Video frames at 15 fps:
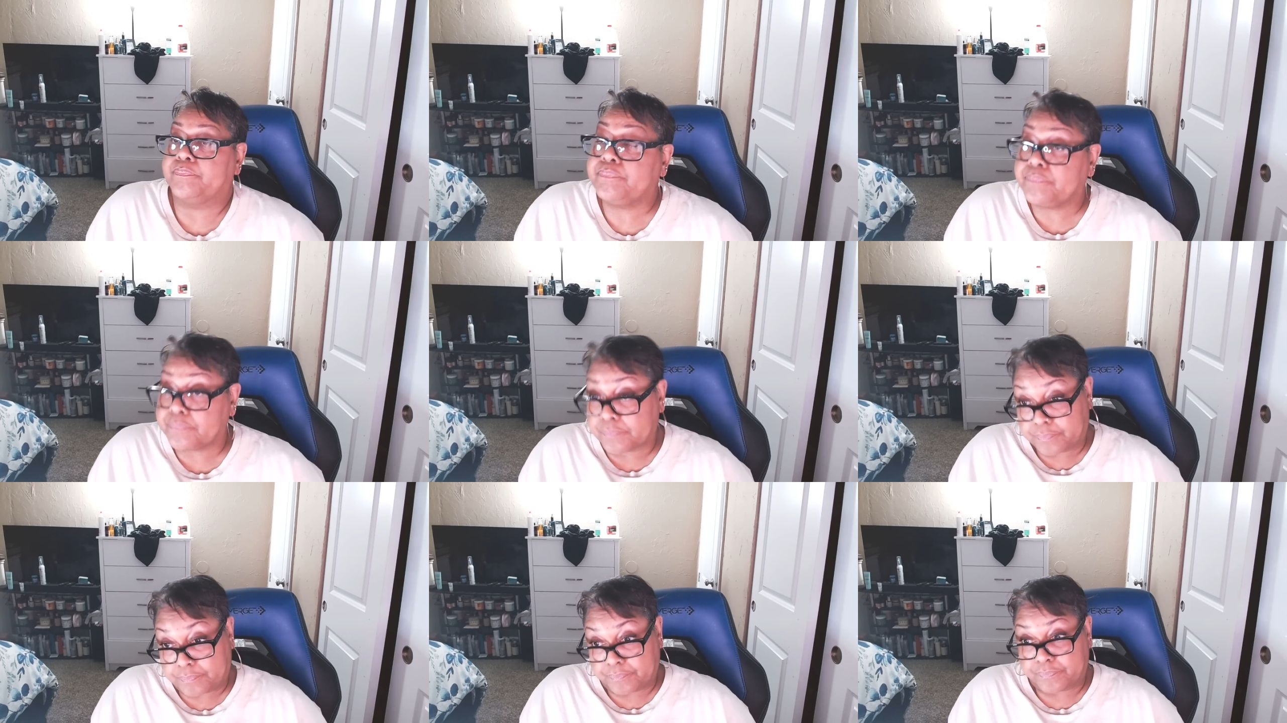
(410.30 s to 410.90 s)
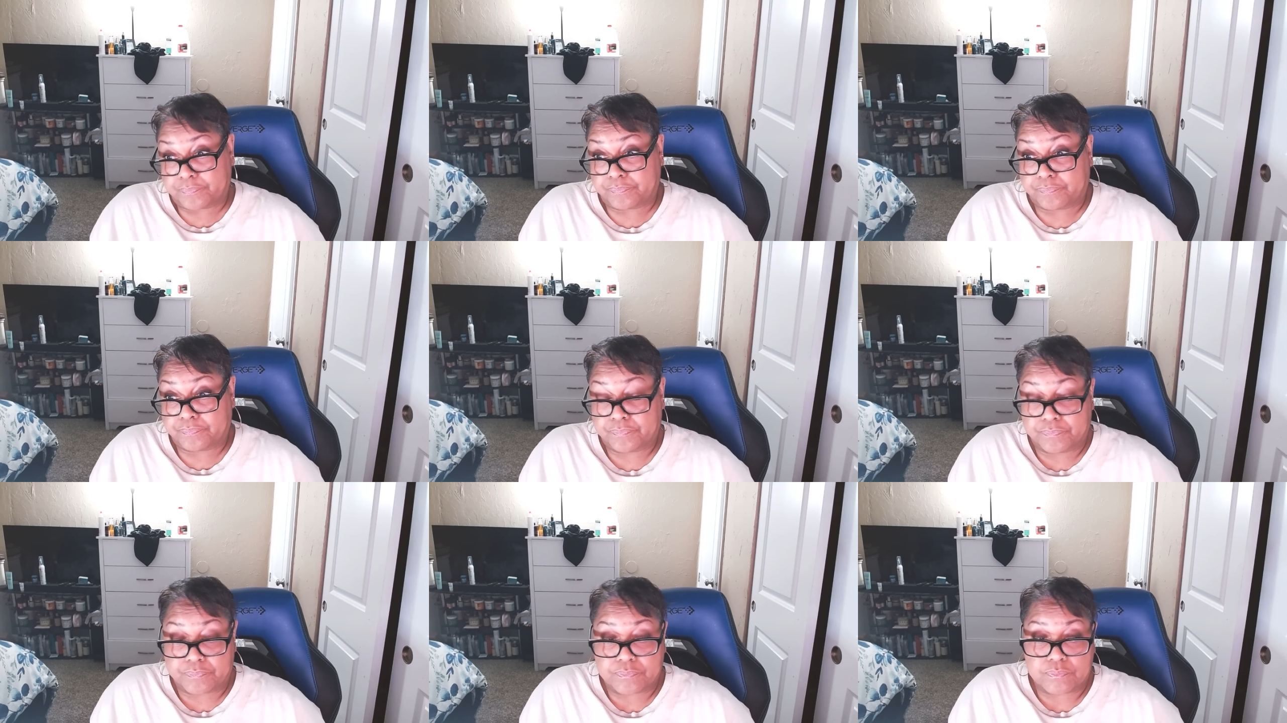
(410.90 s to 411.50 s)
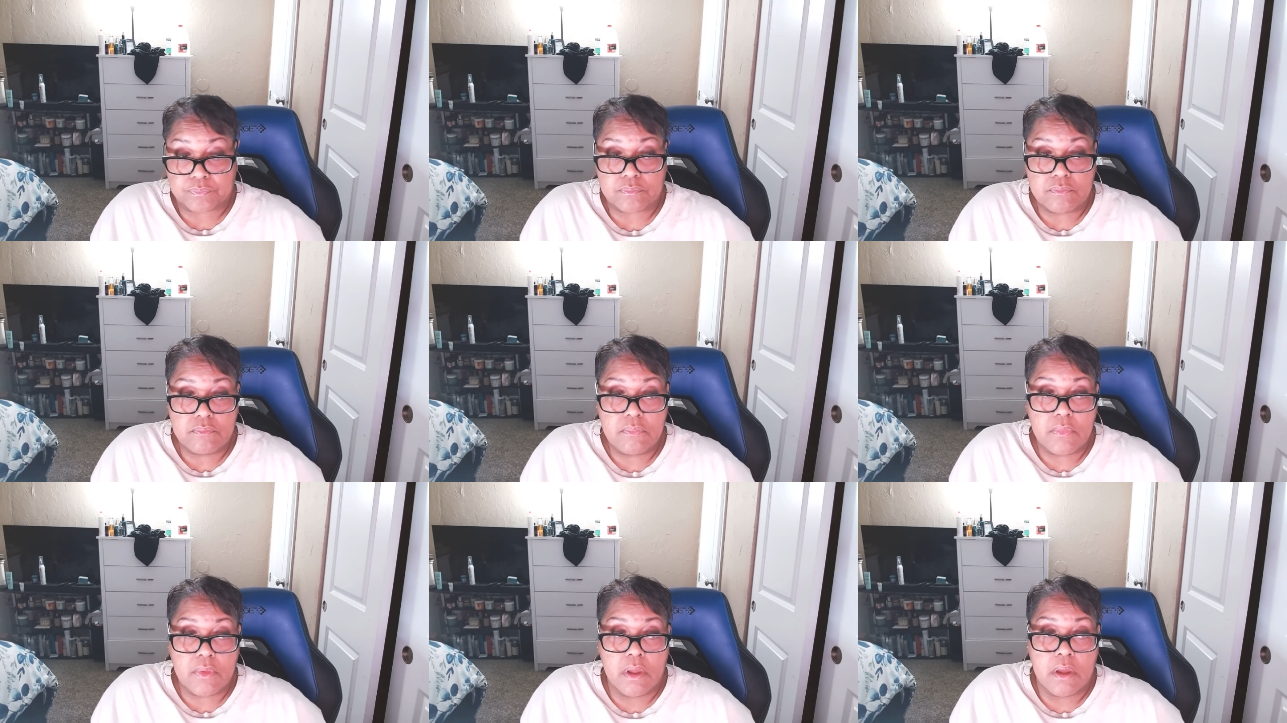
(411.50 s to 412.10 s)

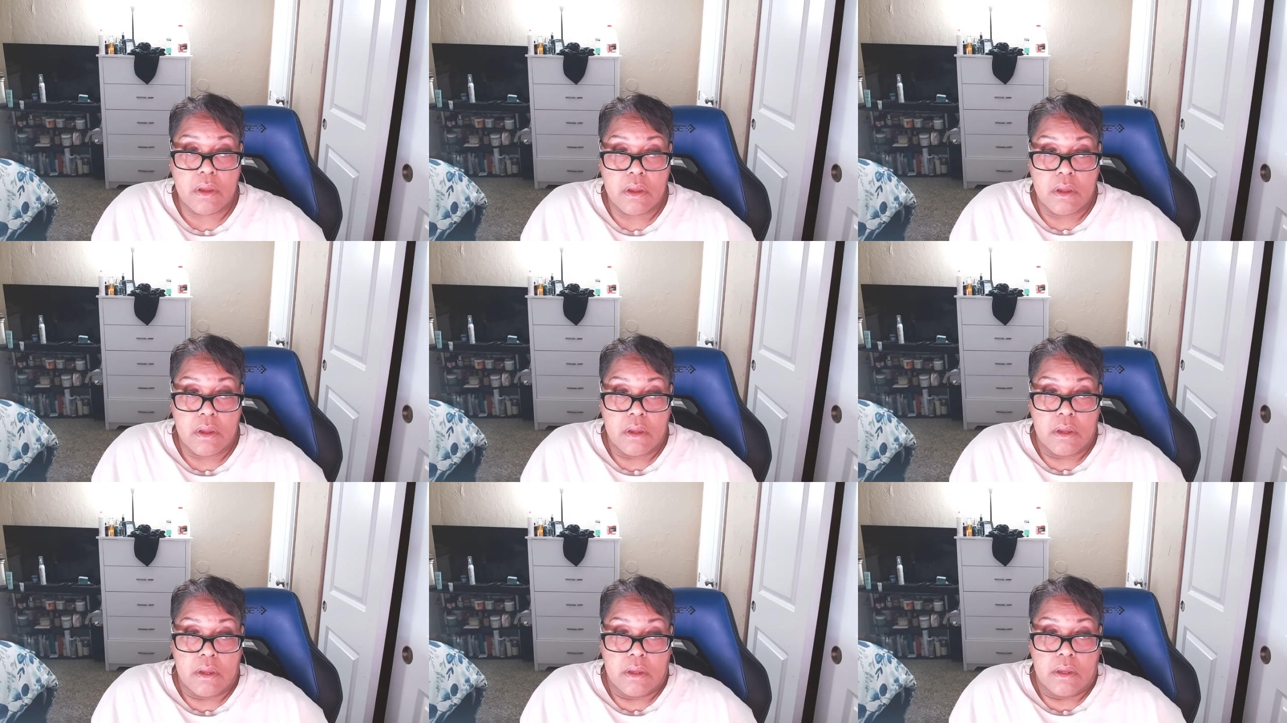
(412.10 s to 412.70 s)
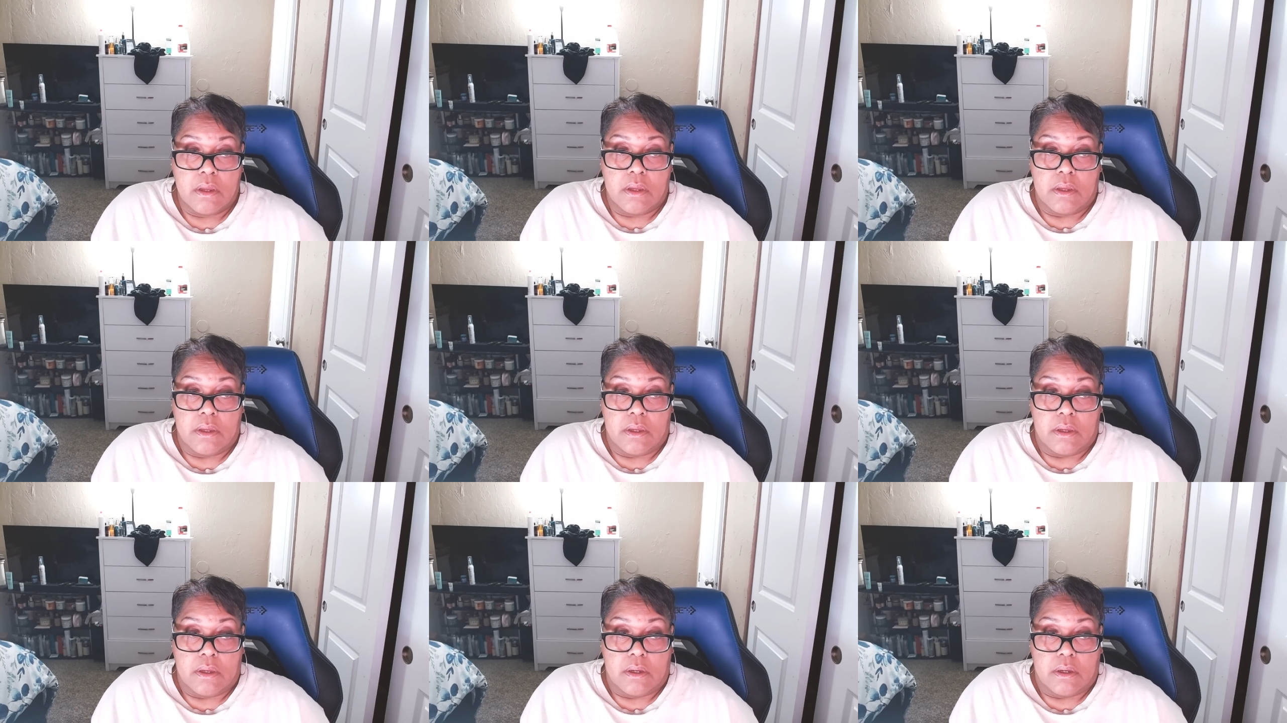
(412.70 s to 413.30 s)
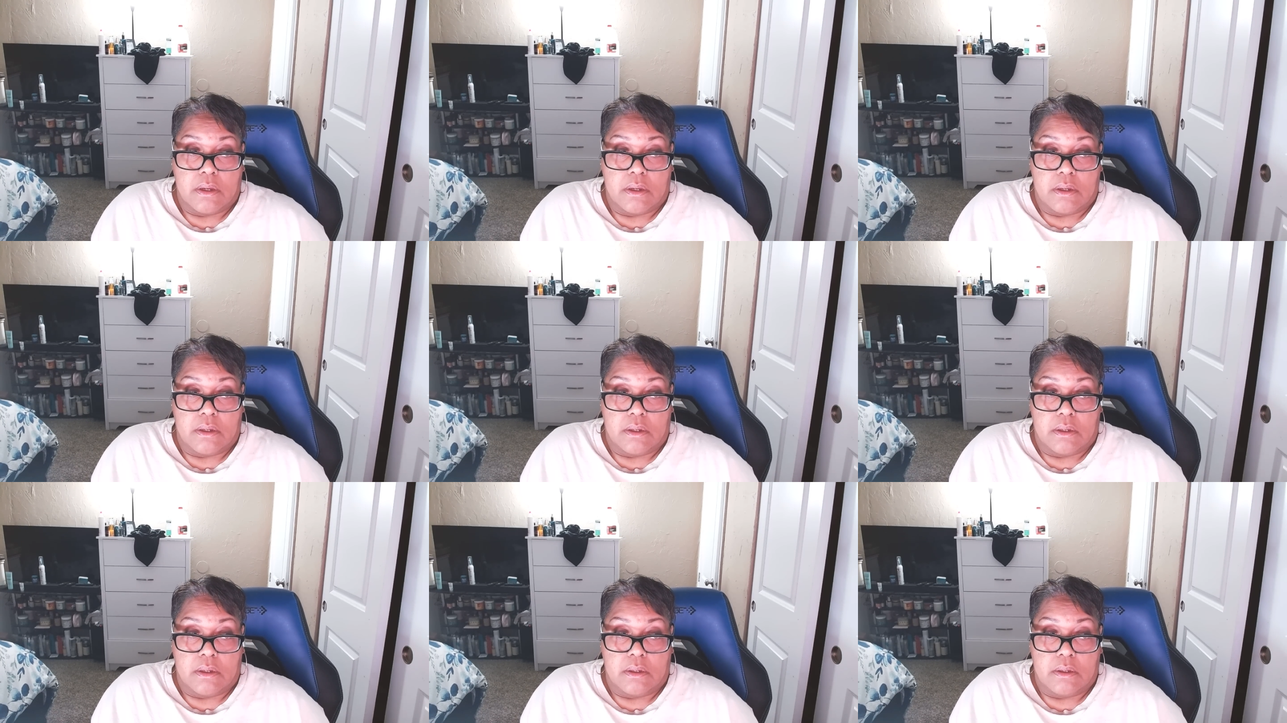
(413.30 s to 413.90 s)

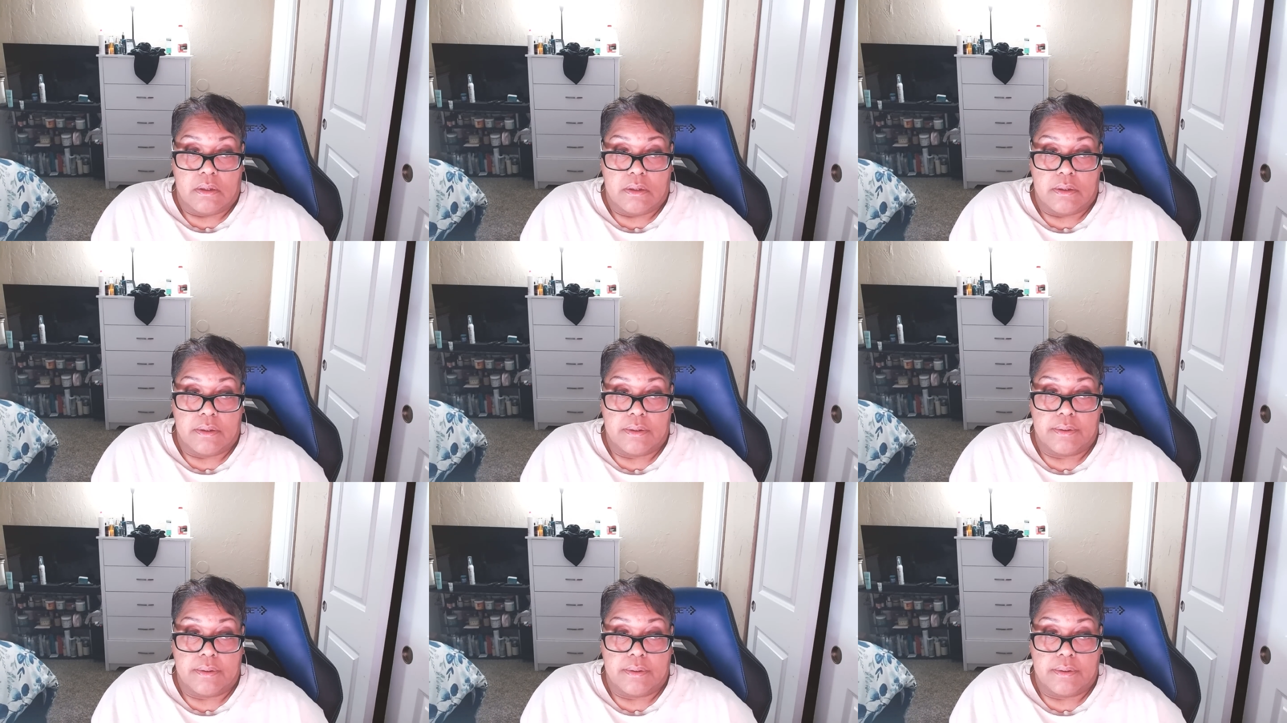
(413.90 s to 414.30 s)
(no one is talking)